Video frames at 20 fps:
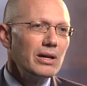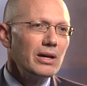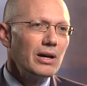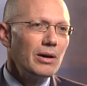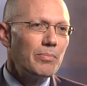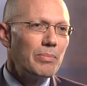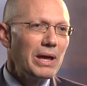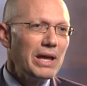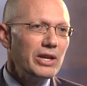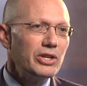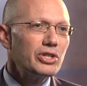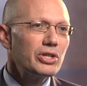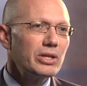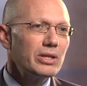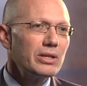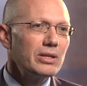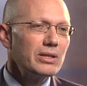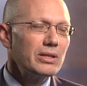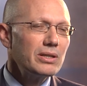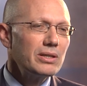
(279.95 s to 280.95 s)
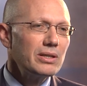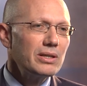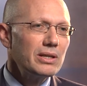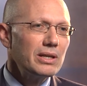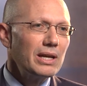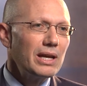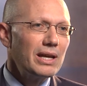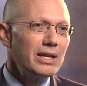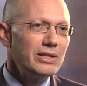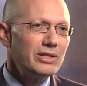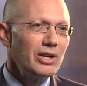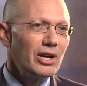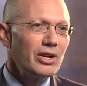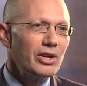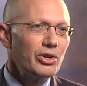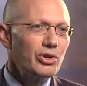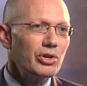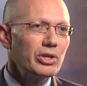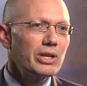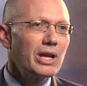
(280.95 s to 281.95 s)
a patient and done
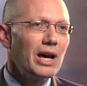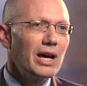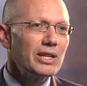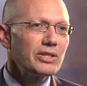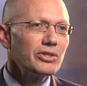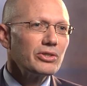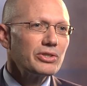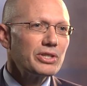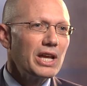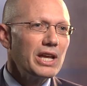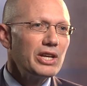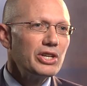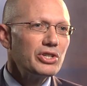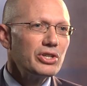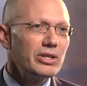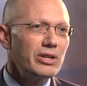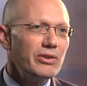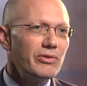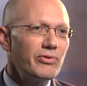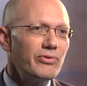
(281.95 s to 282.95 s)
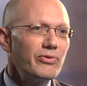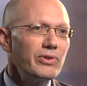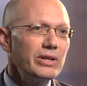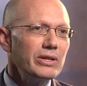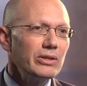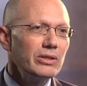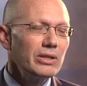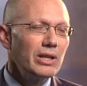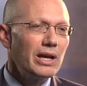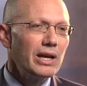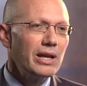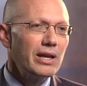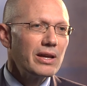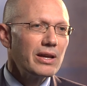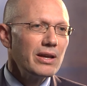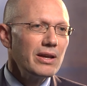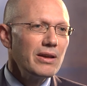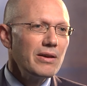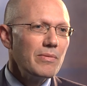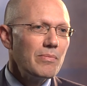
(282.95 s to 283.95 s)
a good consultation and feel like